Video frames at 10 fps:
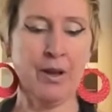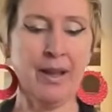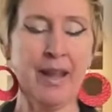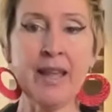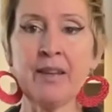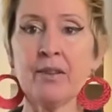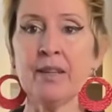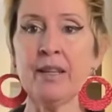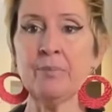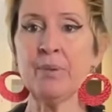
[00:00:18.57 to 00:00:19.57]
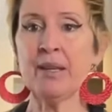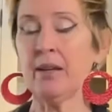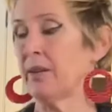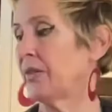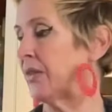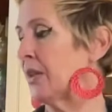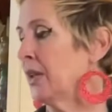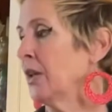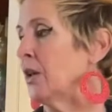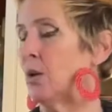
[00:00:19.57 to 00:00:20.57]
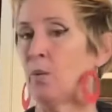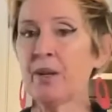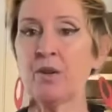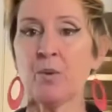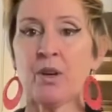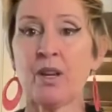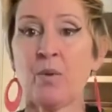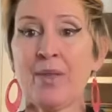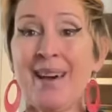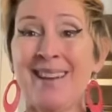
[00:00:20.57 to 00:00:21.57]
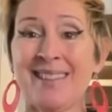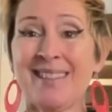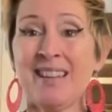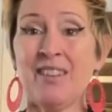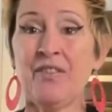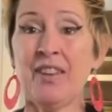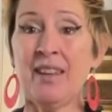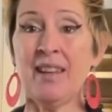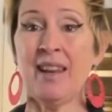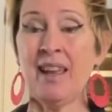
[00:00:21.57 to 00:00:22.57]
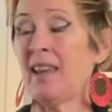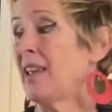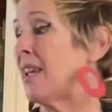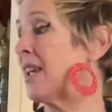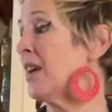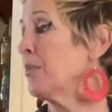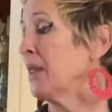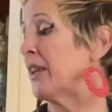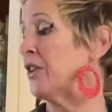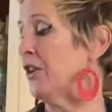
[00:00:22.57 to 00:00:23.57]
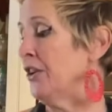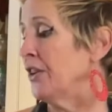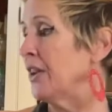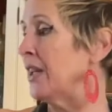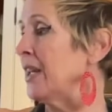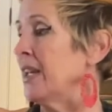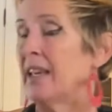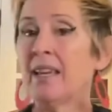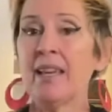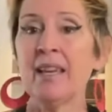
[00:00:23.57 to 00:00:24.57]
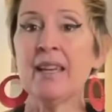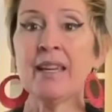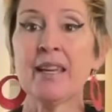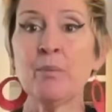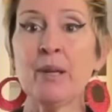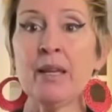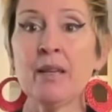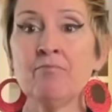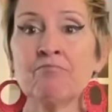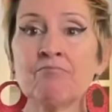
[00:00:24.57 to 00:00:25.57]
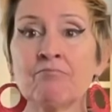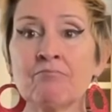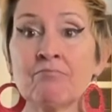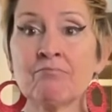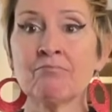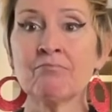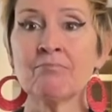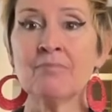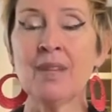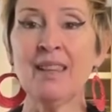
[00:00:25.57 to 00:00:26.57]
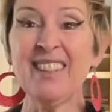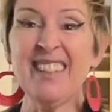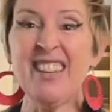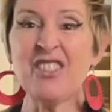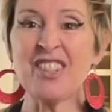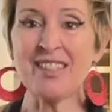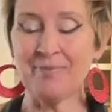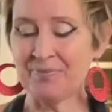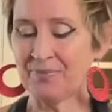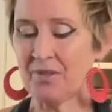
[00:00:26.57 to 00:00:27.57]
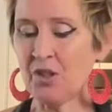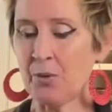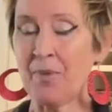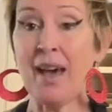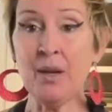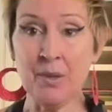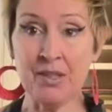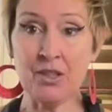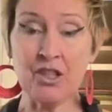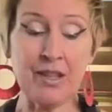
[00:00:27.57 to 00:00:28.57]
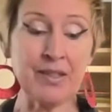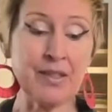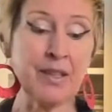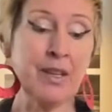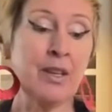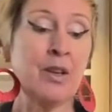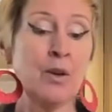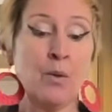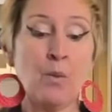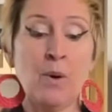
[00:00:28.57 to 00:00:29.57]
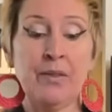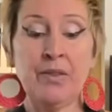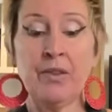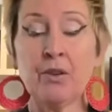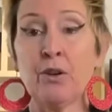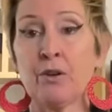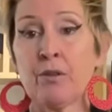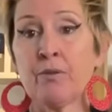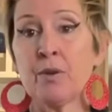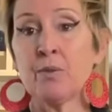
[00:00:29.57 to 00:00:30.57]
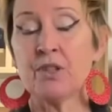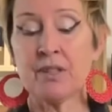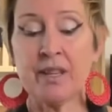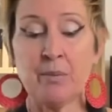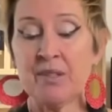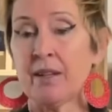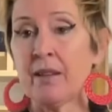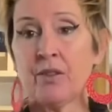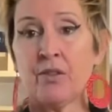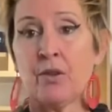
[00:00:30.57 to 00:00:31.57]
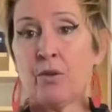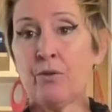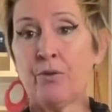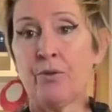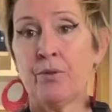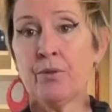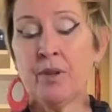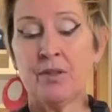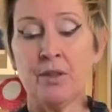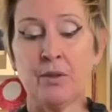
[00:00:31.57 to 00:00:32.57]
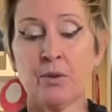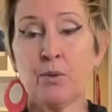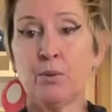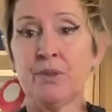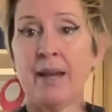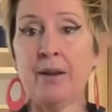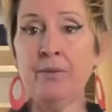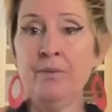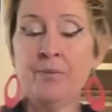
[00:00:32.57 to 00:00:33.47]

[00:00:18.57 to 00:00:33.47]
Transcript: I handled it, because when you're working with hot stuff in a blender, it can be a little dangerous. So I would suggest once they're cooked through, just let them sit on the stove until they're cooled down.